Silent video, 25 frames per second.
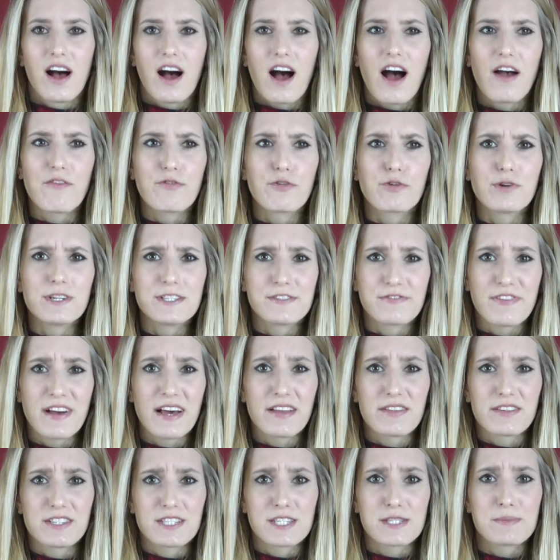I've always
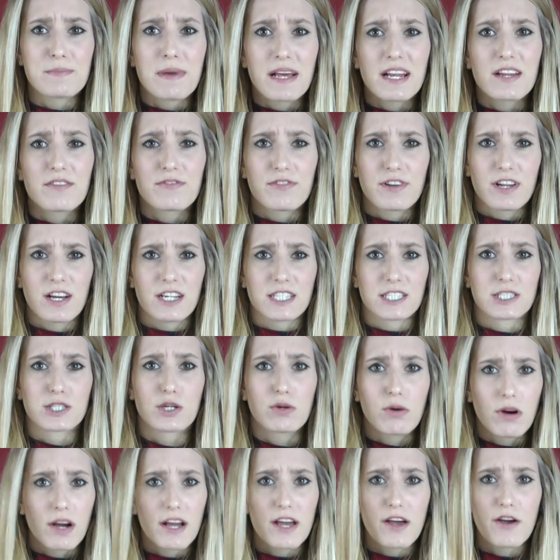found the smell of Lush
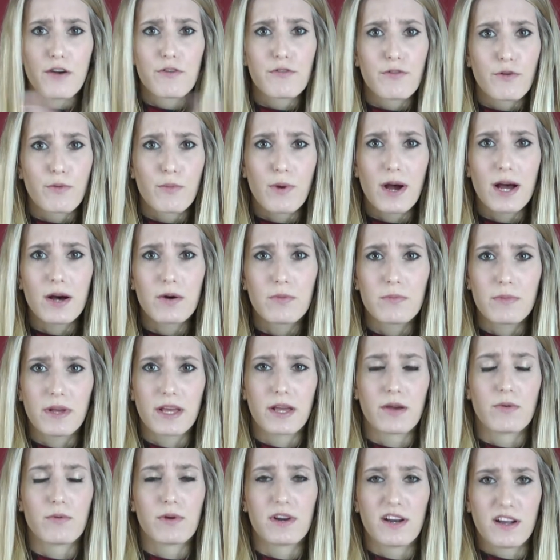quite
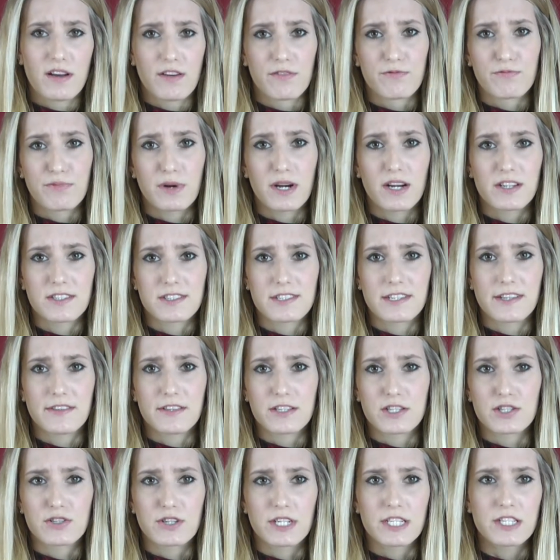overwhelming when I've passed it in
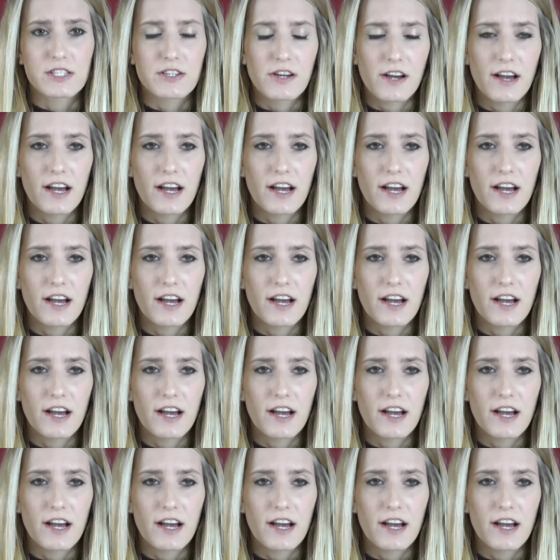the street, so